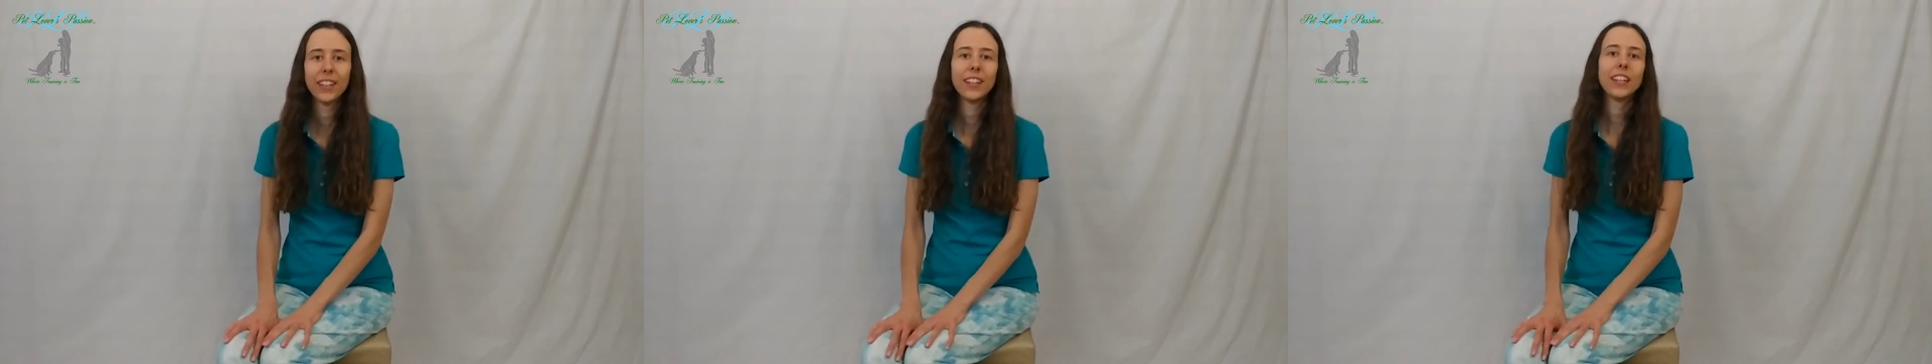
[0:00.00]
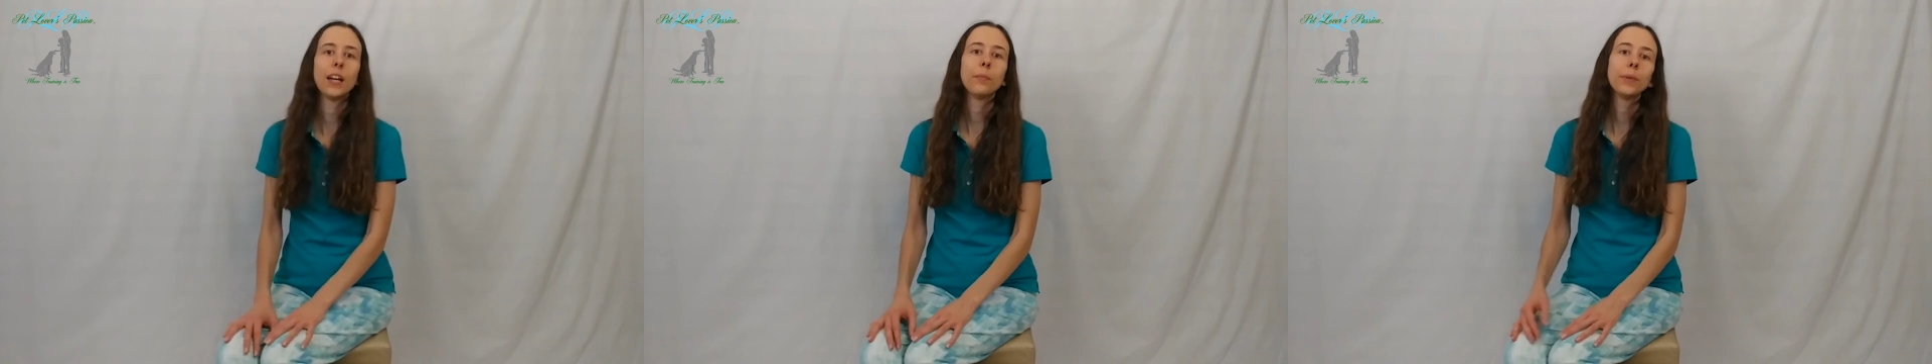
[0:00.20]

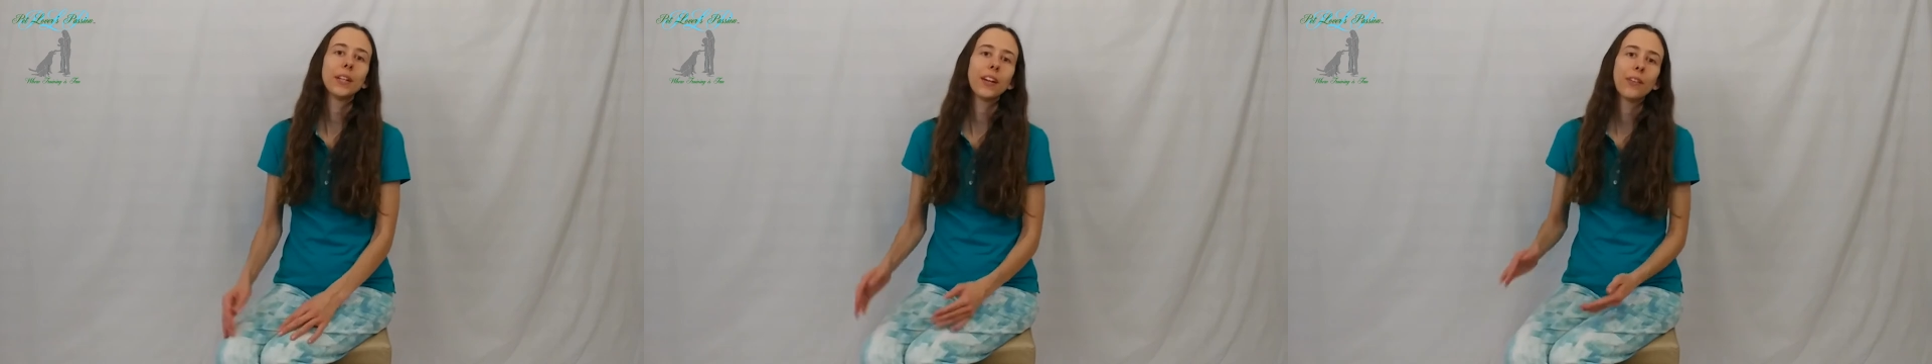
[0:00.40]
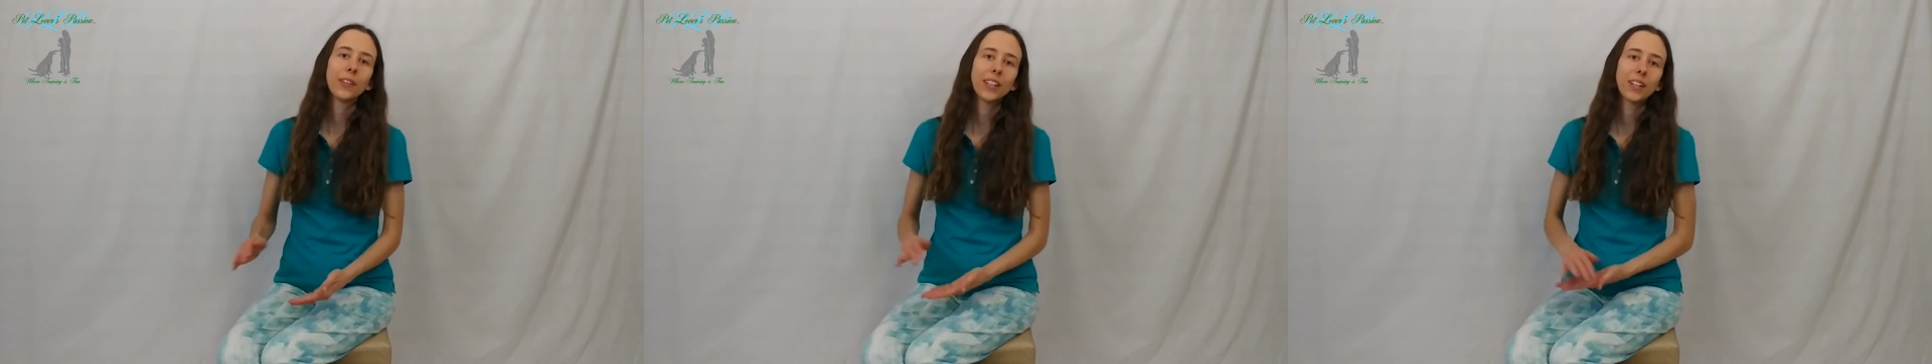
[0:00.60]
let me
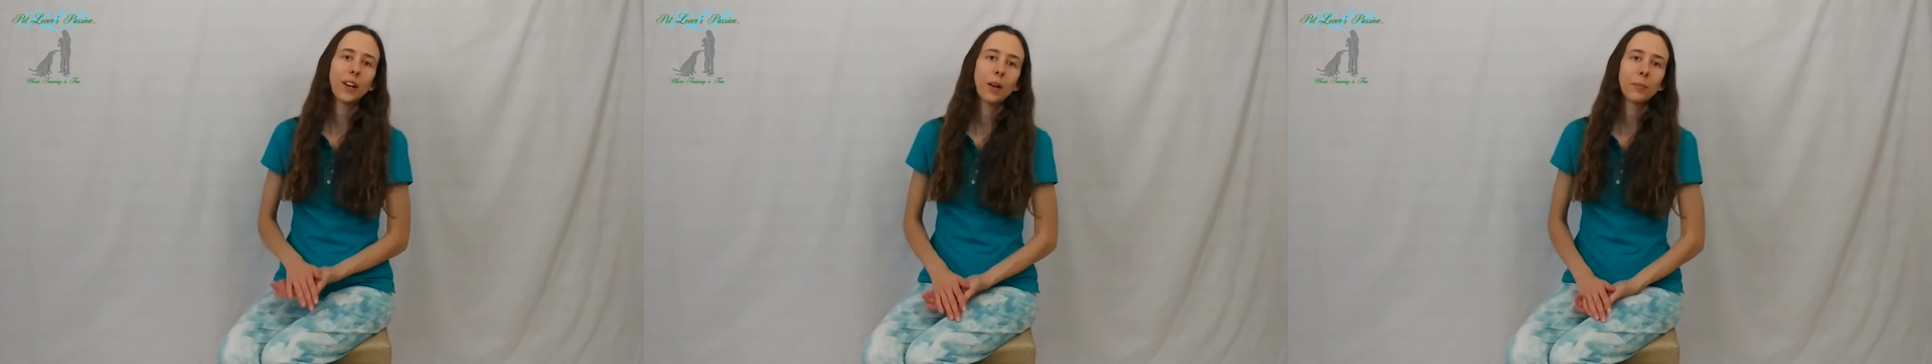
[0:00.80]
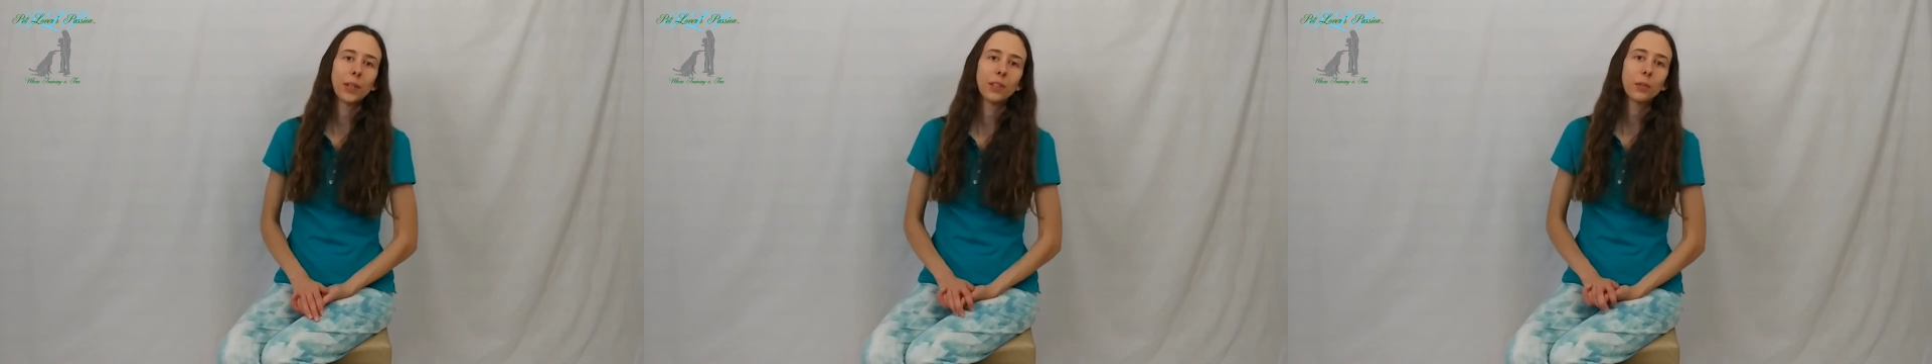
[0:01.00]
know in the
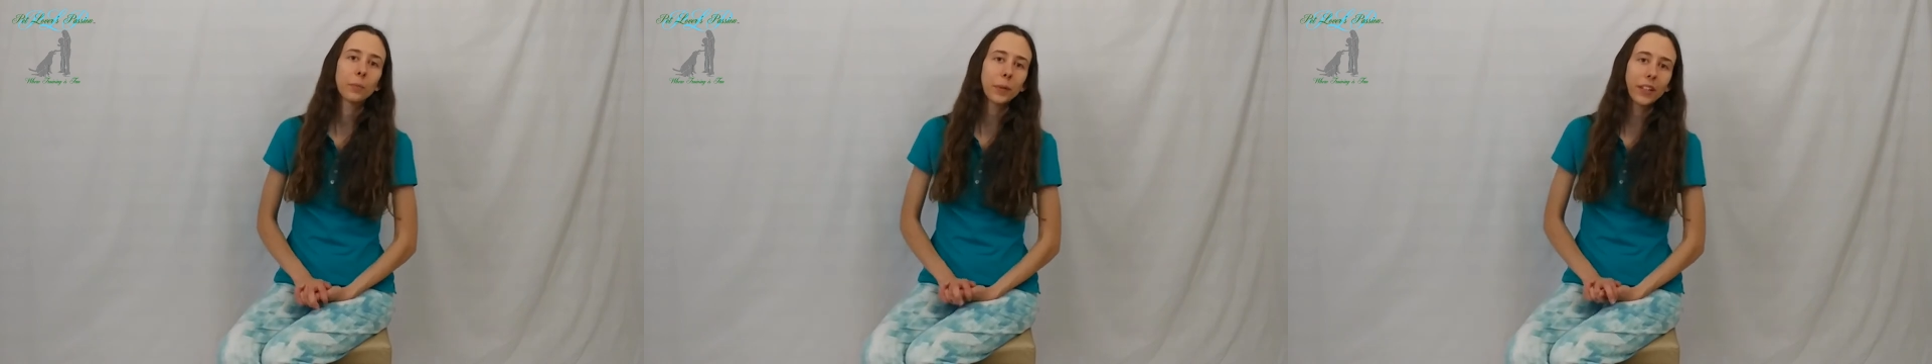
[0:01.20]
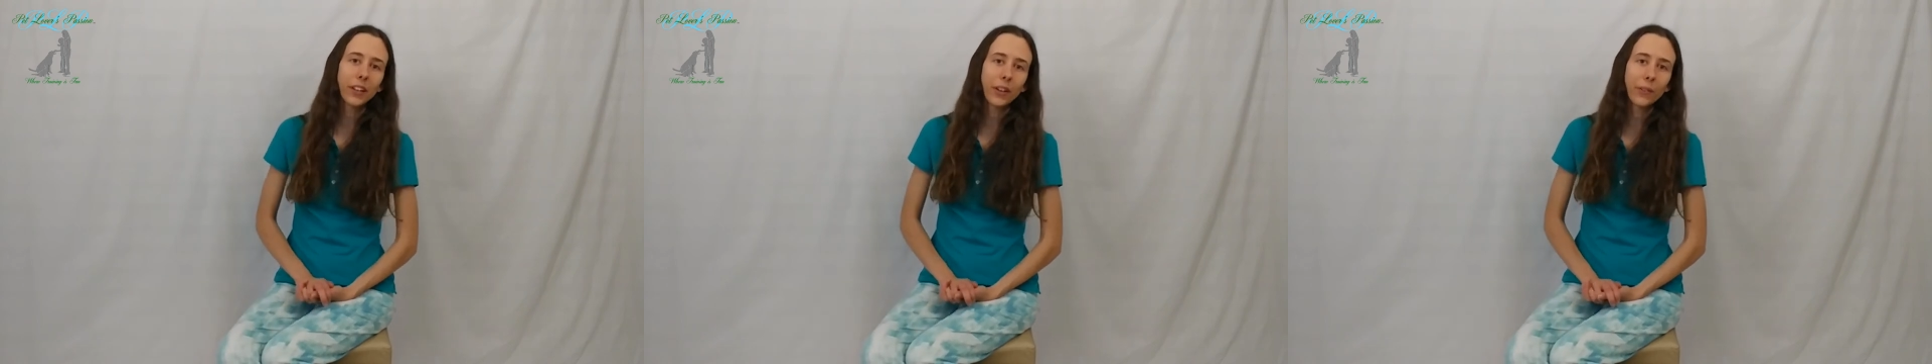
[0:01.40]
comments
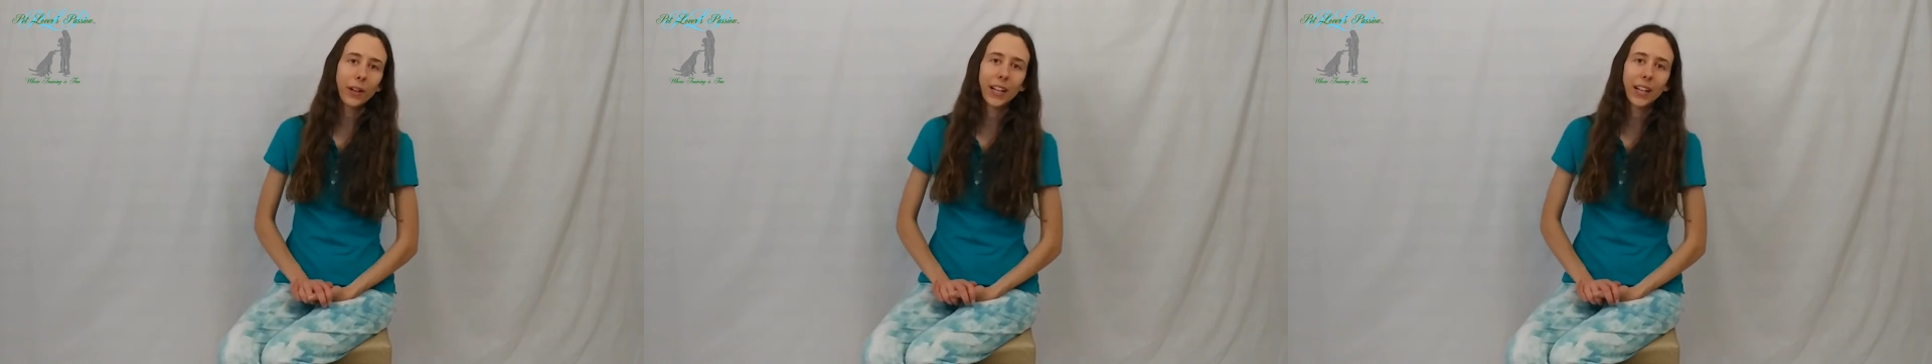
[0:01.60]
below.